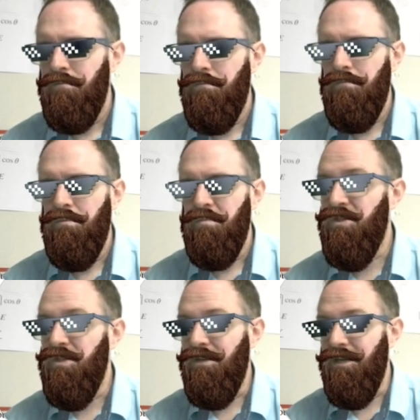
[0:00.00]
We're
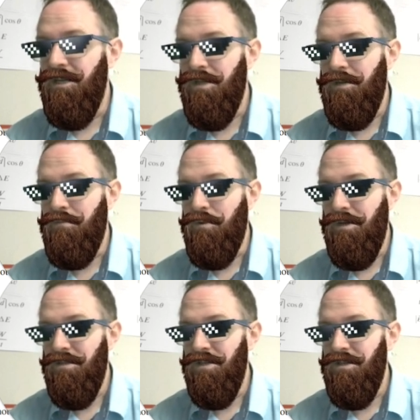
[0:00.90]
trying to find out what that
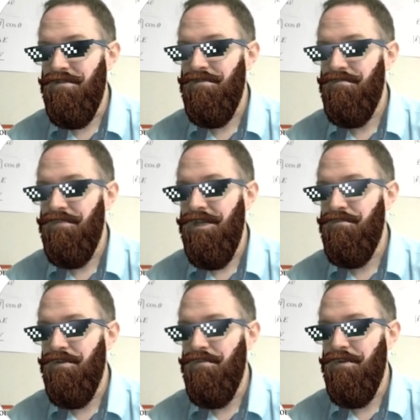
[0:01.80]
momentum is. That's
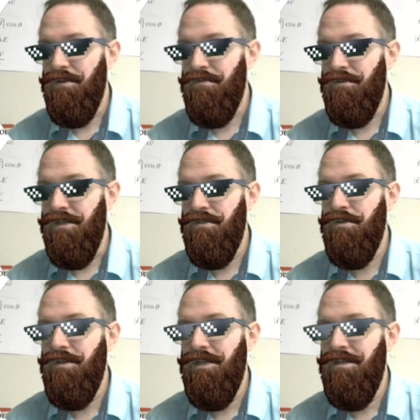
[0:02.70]
what we're trying to do
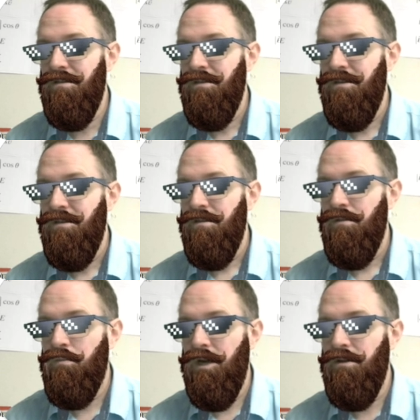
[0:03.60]
here.
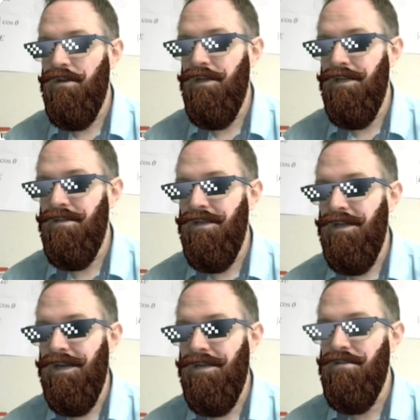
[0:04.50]
What are its
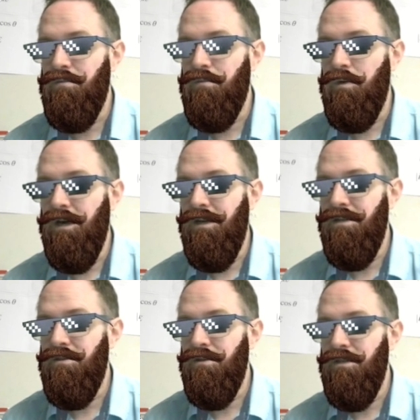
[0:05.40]
x and y?
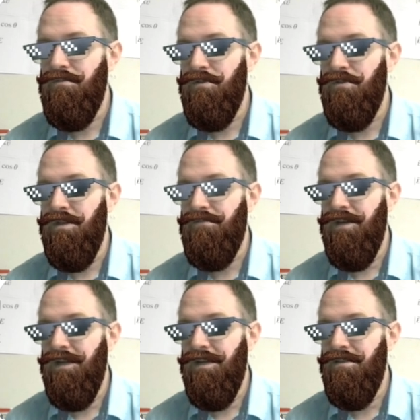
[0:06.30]
So that's what we're trying to
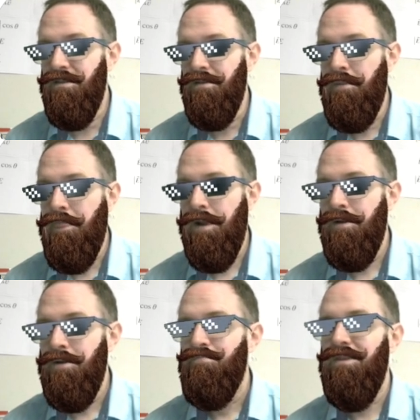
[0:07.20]
find here.
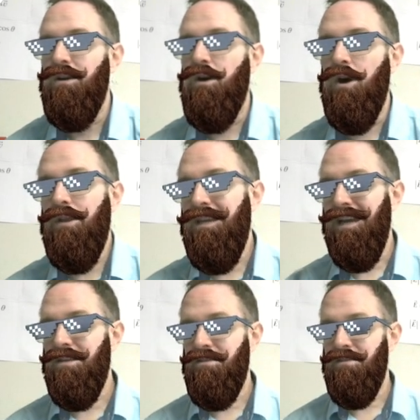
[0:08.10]
Now, all the
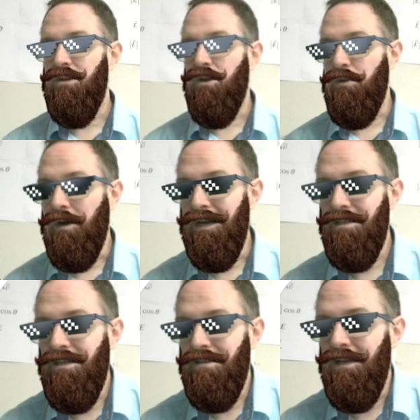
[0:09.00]
x's and all the y's
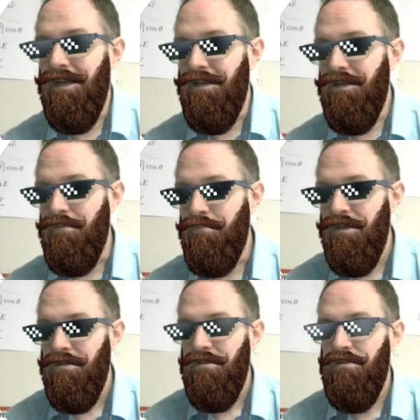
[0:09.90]
had to add up
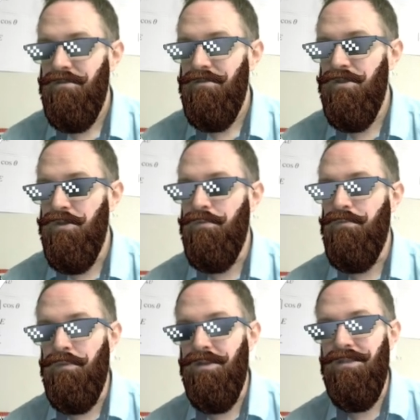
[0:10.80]
to
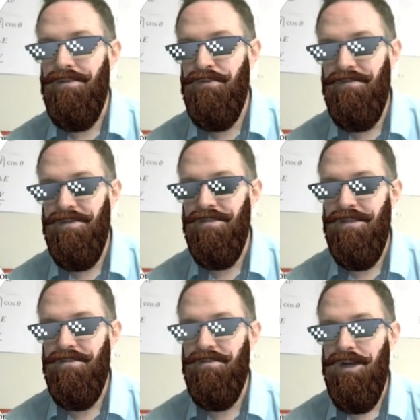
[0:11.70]
what's on the previous side.
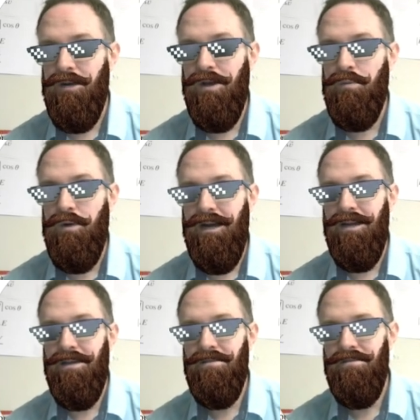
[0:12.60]
So if all my
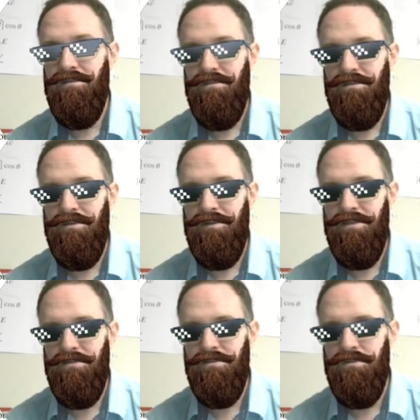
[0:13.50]
y's, so if I just
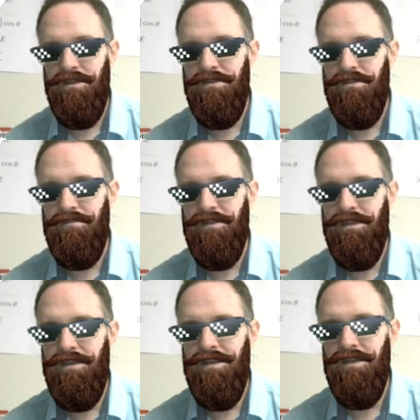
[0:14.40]
do this over
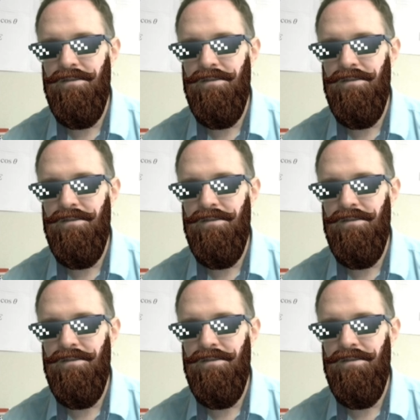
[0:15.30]
here,